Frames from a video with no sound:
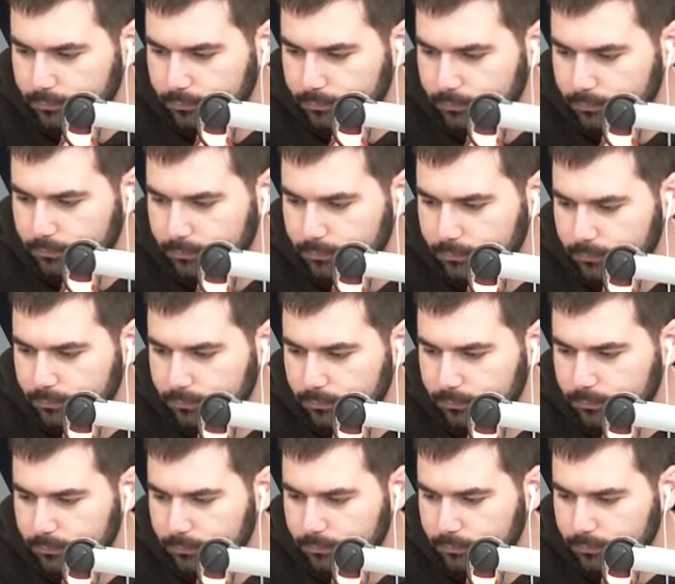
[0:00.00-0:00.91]

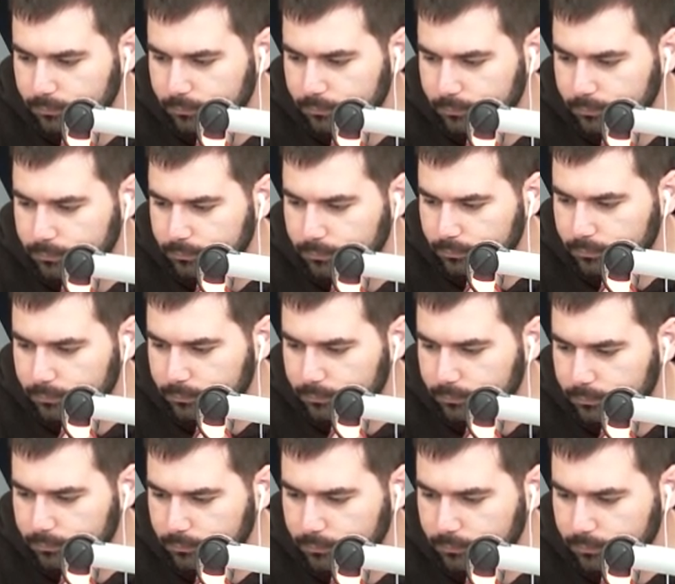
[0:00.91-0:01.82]

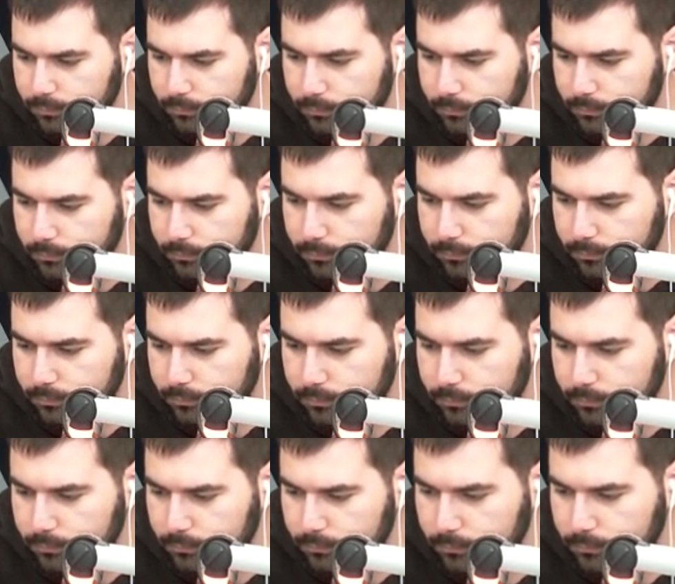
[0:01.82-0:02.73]

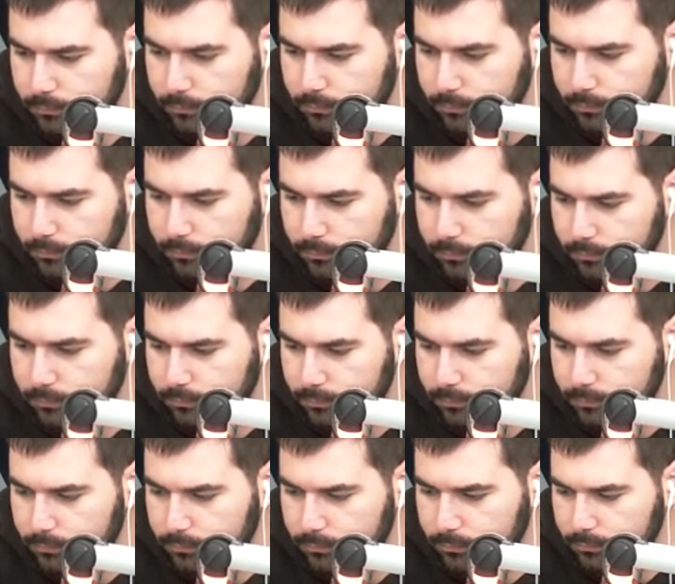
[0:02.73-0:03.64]

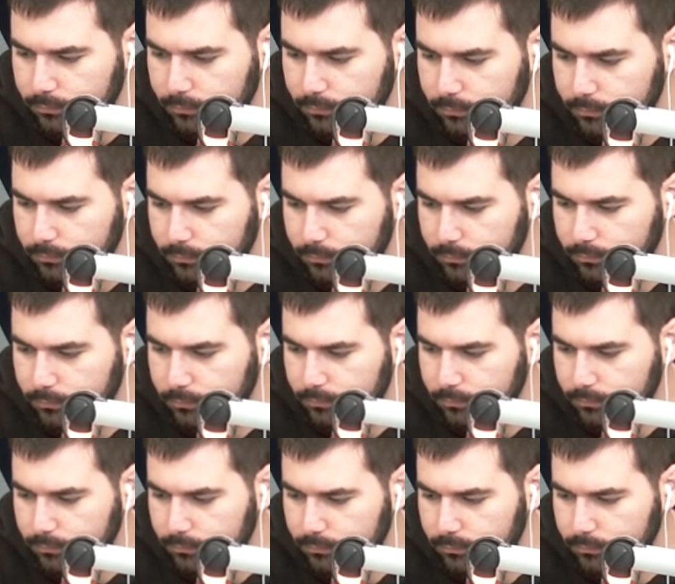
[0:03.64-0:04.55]

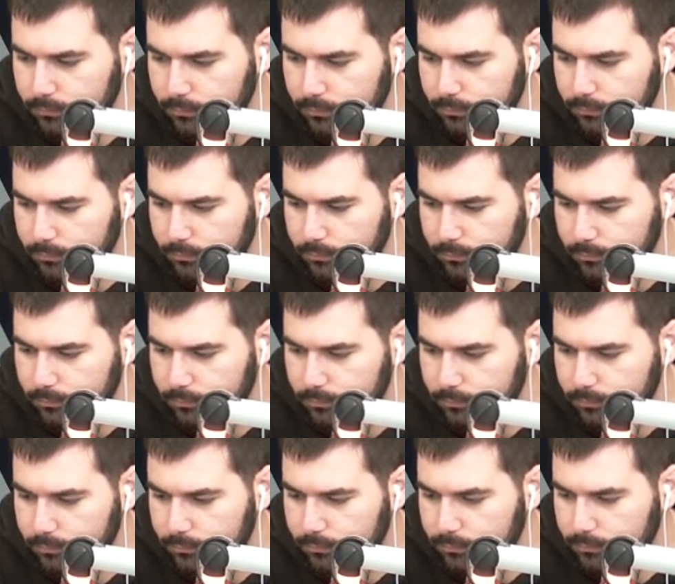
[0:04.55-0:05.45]

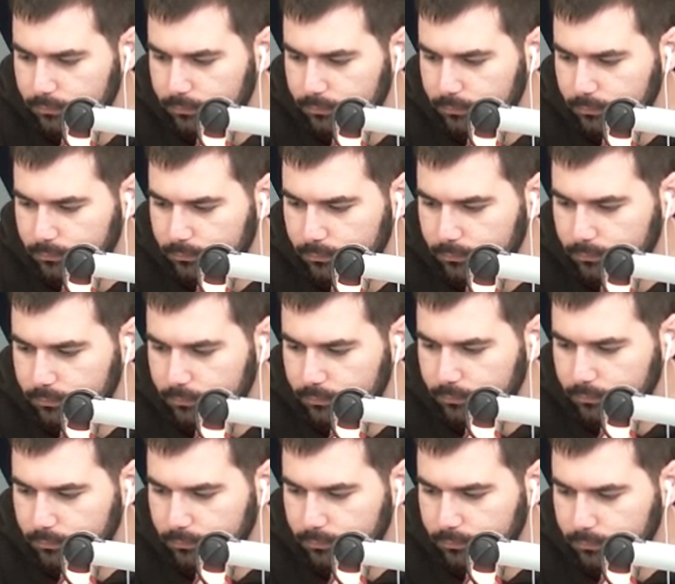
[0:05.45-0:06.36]

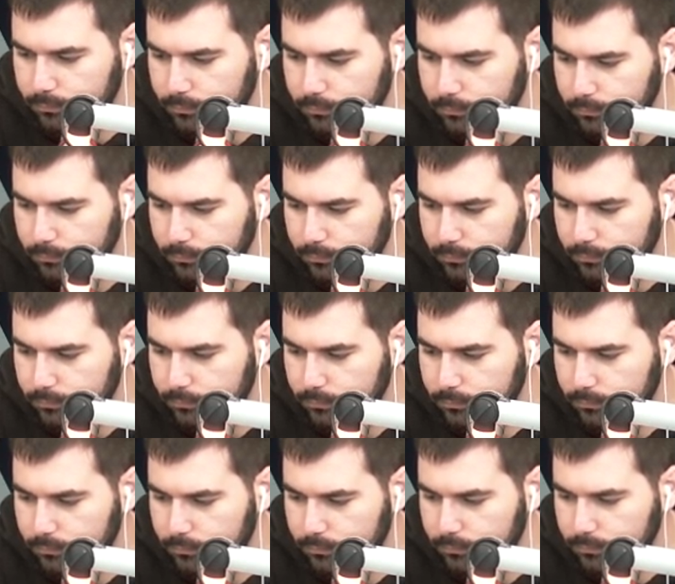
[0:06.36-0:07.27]

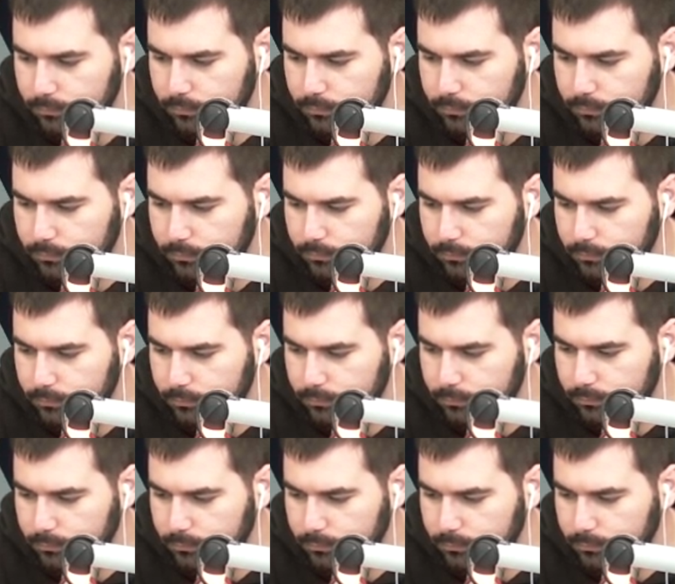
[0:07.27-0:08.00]
This person isn't speaking.